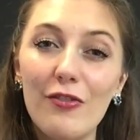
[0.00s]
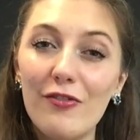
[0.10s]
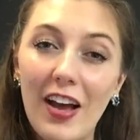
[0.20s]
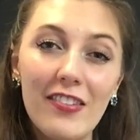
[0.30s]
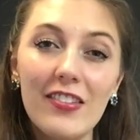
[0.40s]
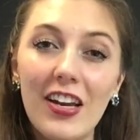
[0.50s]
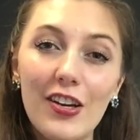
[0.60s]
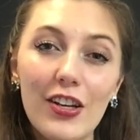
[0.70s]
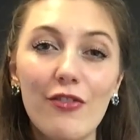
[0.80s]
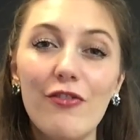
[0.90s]

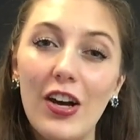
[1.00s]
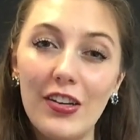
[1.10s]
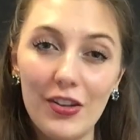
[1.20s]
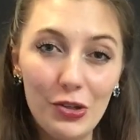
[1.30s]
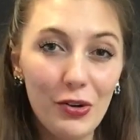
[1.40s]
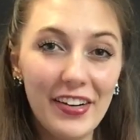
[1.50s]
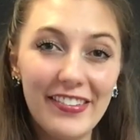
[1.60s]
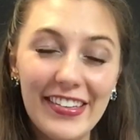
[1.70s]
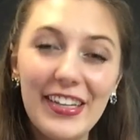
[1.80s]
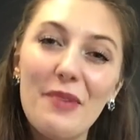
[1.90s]
fascinating and fun and
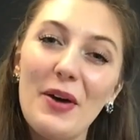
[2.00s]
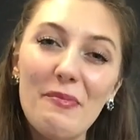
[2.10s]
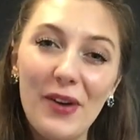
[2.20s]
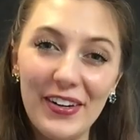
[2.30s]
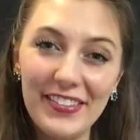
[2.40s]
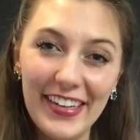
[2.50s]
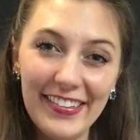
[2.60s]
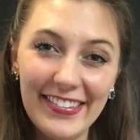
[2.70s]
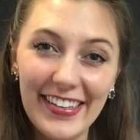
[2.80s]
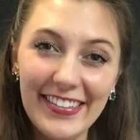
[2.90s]
crazy about partner
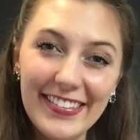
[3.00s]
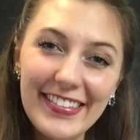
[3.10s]
dancing.